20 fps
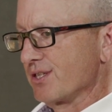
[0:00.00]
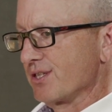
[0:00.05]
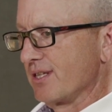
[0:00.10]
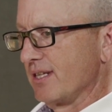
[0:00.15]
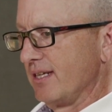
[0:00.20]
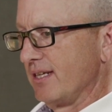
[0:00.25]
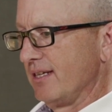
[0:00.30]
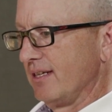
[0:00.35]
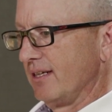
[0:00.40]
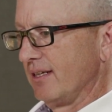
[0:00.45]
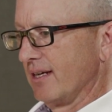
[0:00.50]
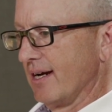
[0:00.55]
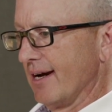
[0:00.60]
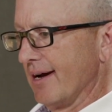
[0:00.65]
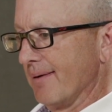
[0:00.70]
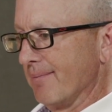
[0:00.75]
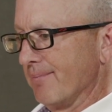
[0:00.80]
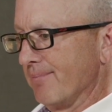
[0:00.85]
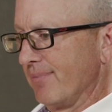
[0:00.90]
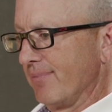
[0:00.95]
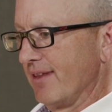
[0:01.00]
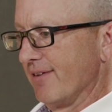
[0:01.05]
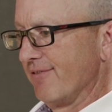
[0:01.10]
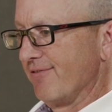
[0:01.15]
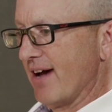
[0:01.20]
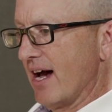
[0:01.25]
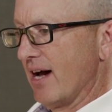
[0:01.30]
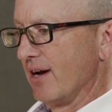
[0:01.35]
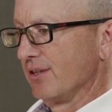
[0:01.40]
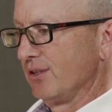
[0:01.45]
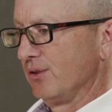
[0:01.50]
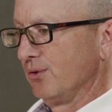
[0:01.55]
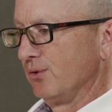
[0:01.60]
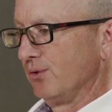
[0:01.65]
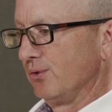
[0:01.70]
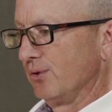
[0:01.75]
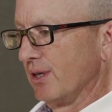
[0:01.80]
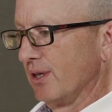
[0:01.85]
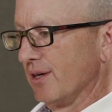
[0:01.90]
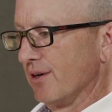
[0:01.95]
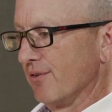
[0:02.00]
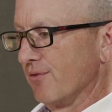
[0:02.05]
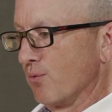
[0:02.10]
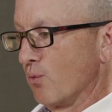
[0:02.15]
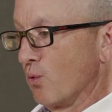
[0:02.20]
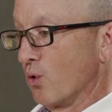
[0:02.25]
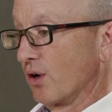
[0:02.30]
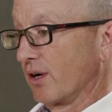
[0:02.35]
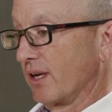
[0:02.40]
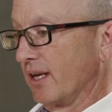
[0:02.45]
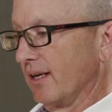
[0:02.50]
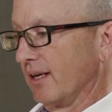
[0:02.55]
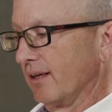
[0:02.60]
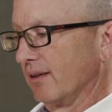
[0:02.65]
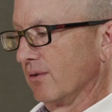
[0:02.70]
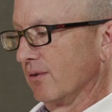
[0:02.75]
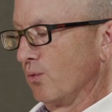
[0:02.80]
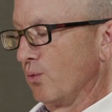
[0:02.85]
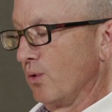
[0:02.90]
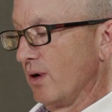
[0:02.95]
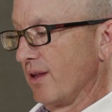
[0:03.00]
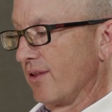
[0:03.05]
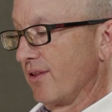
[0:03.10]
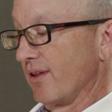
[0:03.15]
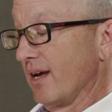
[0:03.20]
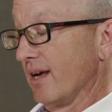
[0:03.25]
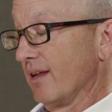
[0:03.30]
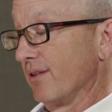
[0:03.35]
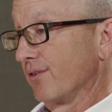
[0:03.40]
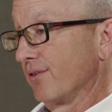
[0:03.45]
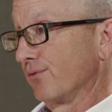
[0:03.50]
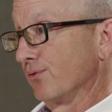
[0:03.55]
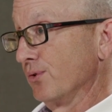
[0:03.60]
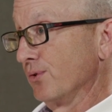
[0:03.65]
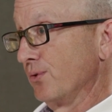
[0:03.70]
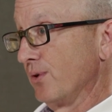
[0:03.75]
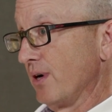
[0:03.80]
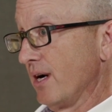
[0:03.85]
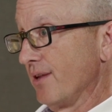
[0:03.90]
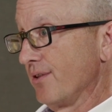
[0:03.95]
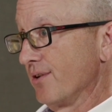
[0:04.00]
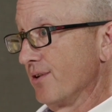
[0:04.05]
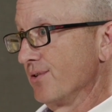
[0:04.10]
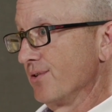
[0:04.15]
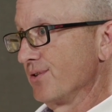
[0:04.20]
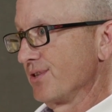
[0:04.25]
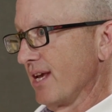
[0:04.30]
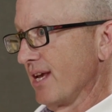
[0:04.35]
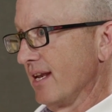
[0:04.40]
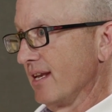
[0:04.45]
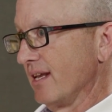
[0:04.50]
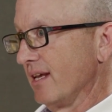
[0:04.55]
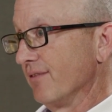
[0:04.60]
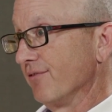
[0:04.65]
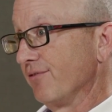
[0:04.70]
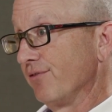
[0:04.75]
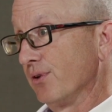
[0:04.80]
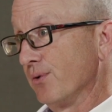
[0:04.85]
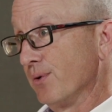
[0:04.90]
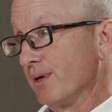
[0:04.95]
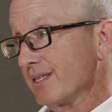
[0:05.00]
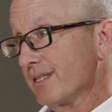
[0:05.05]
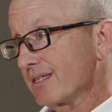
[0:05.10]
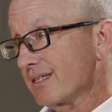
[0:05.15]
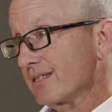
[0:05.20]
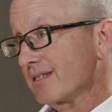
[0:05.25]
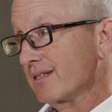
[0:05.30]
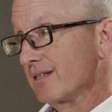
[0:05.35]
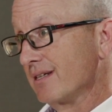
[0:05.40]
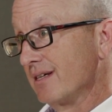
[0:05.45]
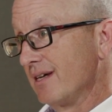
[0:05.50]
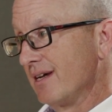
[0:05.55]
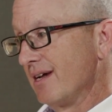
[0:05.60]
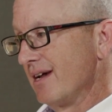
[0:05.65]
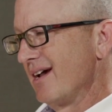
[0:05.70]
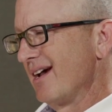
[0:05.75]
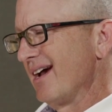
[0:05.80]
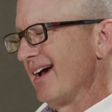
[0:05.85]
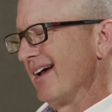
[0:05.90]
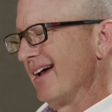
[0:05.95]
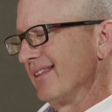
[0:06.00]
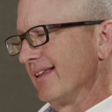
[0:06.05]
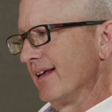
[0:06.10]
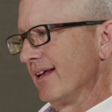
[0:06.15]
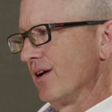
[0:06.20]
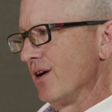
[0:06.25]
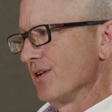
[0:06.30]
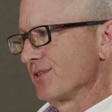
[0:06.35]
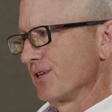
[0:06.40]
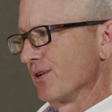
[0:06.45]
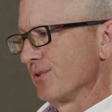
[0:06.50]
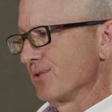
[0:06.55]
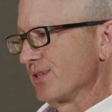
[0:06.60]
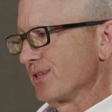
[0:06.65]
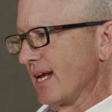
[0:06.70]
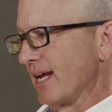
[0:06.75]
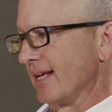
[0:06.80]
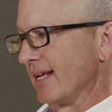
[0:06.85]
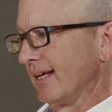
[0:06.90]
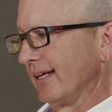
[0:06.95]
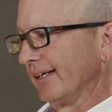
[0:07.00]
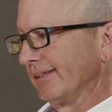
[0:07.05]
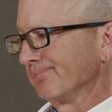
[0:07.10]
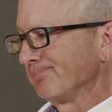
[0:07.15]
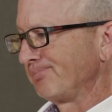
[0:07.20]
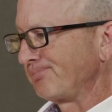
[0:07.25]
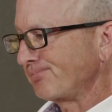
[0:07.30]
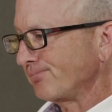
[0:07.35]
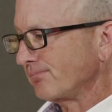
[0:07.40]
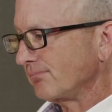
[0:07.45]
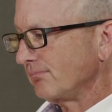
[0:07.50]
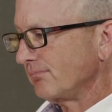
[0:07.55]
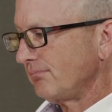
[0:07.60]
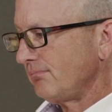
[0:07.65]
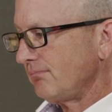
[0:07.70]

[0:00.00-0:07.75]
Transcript: just the value of working with and through others and influence, and then also setting.